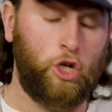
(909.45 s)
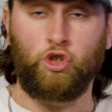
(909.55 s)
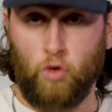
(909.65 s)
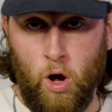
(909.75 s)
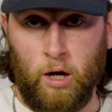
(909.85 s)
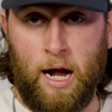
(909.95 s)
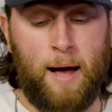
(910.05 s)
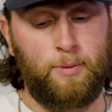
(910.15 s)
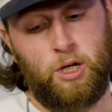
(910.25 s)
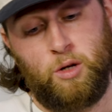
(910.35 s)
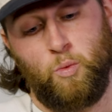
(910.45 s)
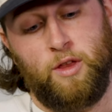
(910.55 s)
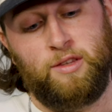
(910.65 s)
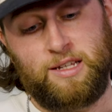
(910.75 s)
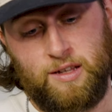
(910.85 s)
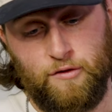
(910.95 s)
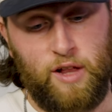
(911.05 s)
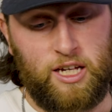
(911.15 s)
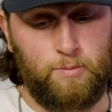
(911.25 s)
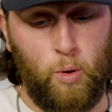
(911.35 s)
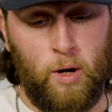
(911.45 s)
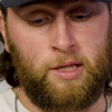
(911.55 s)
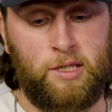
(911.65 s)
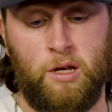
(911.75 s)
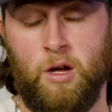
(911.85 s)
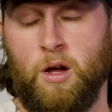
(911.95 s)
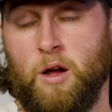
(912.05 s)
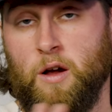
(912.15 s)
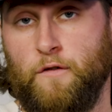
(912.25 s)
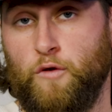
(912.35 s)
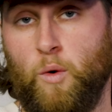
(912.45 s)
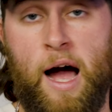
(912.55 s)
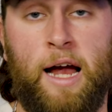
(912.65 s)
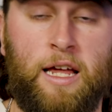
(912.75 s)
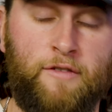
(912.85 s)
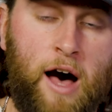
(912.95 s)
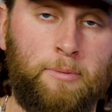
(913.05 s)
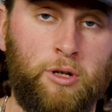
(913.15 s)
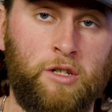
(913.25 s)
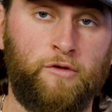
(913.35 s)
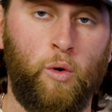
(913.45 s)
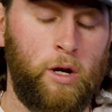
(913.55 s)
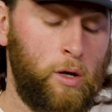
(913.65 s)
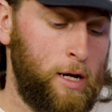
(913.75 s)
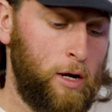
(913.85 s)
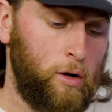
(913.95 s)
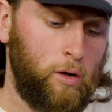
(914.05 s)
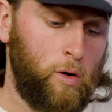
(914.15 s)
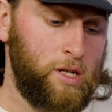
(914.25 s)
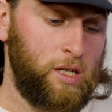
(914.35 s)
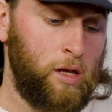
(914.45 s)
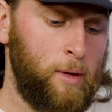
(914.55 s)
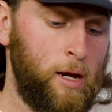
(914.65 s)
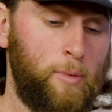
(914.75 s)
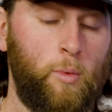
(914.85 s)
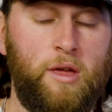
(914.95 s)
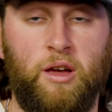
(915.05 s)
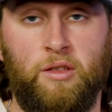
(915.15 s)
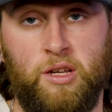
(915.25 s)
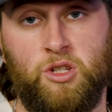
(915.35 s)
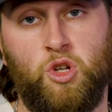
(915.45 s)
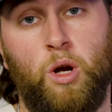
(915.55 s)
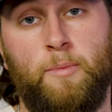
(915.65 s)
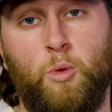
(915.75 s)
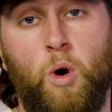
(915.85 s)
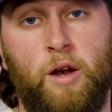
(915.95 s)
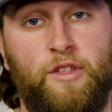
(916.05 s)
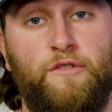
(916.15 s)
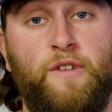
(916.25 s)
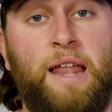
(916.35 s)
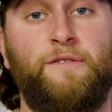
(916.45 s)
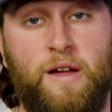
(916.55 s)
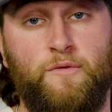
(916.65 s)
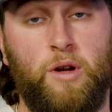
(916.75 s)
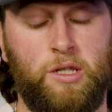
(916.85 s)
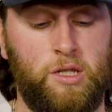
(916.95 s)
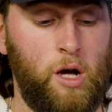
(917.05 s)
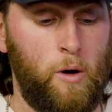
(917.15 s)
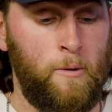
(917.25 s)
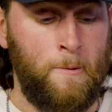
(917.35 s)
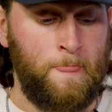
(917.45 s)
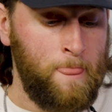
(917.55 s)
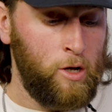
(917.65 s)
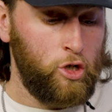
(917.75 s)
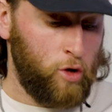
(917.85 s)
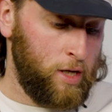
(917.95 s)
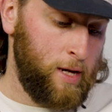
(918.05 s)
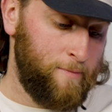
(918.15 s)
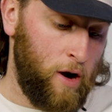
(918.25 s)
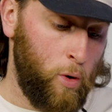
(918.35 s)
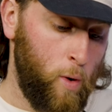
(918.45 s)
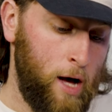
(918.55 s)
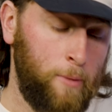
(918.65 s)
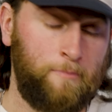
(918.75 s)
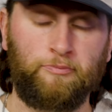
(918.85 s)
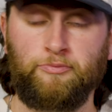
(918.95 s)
strong option with decent flex points, variety of options for you here at Lacrosse Unlimited, but we think this is gonna be one of the fan favorites. So, strings up very well,